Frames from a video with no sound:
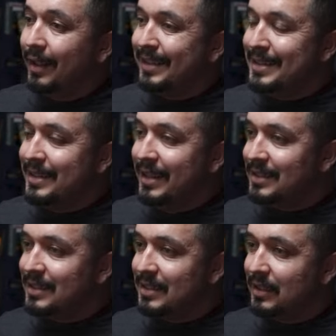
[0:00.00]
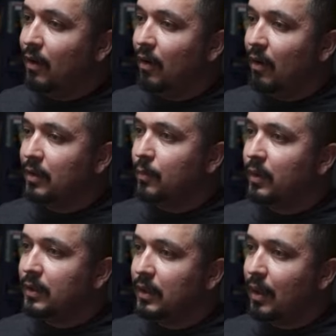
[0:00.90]
This other
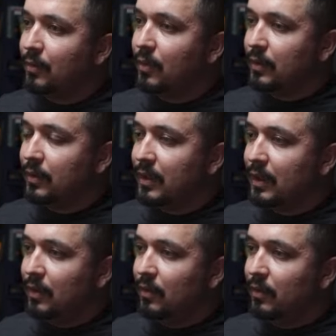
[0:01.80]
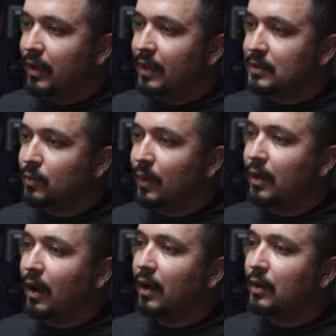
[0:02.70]
point that I'm going to tell you is what
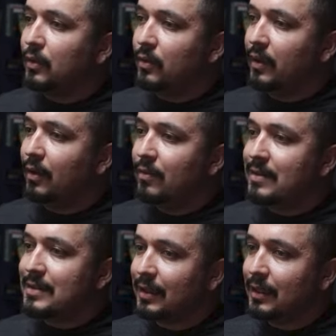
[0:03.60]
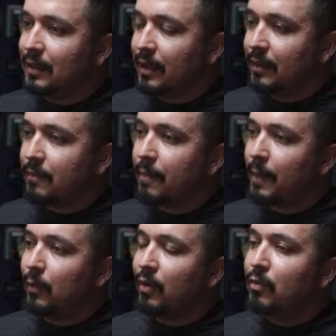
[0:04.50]
I do every single day.
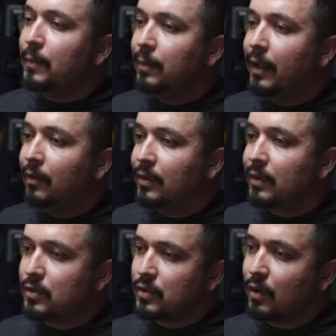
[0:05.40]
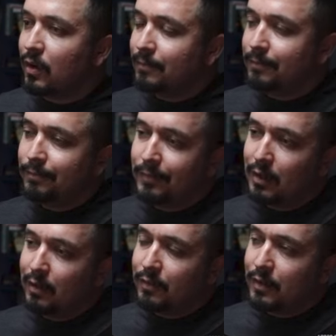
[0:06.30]
When we play with the chart,
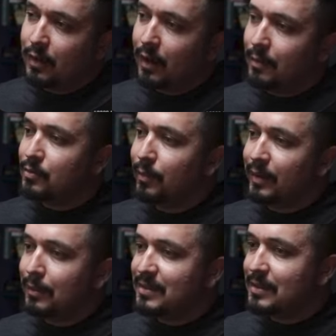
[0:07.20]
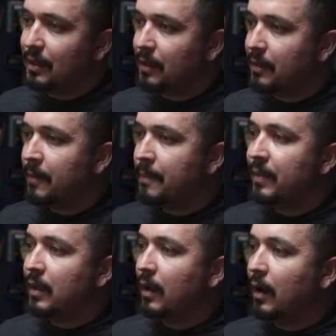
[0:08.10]
oftentimes we make a mistake.
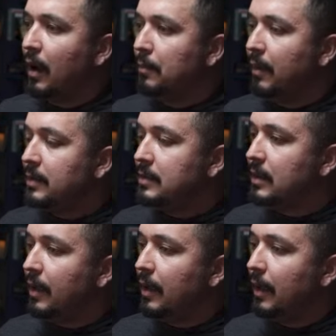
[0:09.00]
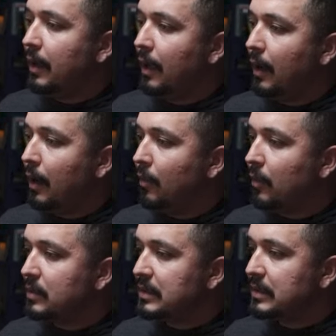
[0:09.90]
I may say, hey, I want to
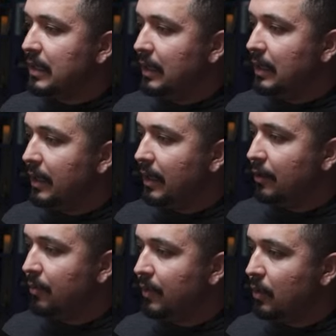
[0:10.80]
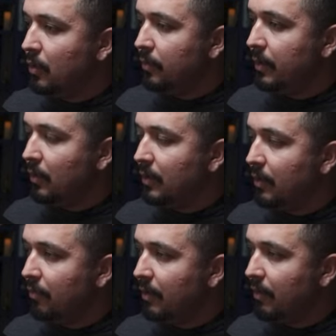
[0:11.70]
sell if we go below the
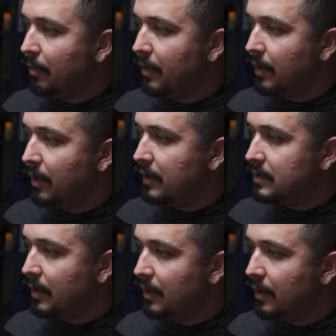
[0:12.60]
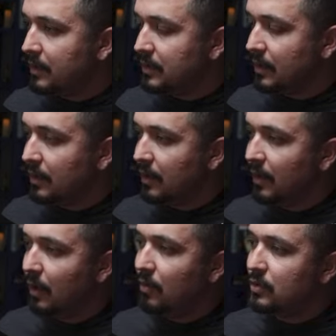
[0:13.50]
VWAP here. Let's say there's a
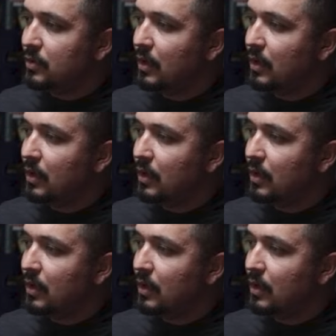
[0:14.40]
huge